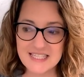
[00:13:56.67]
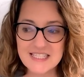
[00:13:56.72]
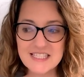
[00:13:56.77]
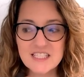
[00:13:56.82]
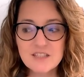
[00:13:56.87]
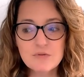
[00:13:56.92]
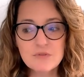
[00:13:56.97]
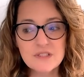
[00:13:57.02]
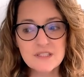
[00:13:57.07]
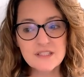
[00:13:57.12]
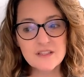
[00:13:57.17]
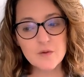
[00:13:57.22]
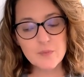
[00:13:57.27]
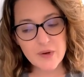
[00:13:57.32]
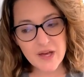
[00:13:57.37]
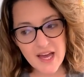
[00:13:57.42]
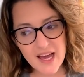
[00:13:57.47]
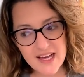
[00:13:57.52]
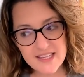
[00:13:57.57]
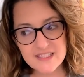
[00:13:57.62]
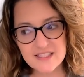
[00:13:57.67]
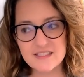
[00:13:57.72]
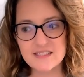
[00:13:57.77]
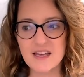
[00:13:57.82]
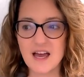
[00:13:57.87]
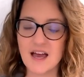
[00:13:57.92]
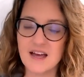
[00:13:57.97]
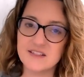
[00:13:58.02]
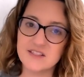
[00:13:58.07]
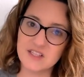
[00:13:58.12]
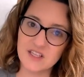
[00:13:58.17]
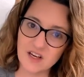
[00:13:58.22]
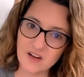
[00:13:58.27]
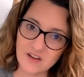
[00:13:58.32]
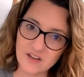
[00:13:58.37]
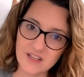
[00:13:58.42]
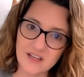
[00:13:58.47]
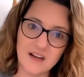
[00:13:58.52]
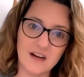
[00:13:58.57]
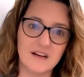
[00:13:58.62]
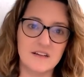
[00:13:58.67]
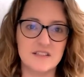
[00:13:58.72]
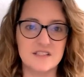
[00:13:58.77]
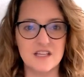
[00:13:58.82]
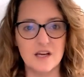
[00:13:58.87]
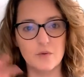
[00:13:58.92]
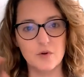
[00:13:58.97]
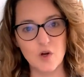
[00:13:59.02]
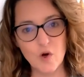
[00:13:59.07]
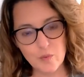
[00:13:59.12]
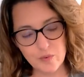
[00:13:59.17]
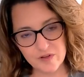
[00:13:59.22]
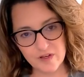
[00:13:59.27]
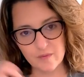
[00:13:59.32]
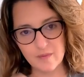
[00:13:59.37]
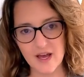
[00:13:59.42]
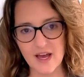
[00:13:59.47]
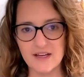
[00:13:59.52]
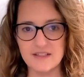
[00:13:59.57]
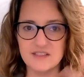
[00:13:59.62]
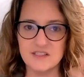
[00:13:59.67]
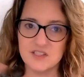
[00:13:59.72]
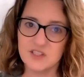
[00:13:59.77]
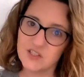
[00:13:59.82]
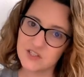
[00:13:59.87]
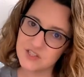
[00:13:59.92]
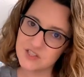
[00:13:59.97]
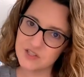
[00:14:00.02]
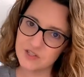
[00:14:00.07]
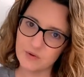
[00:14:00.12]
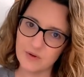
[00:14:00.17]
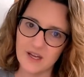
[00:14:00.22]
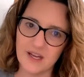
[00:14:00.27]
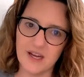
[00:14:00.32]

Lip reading: Disney World in the past has had security guards that would open your bags and search through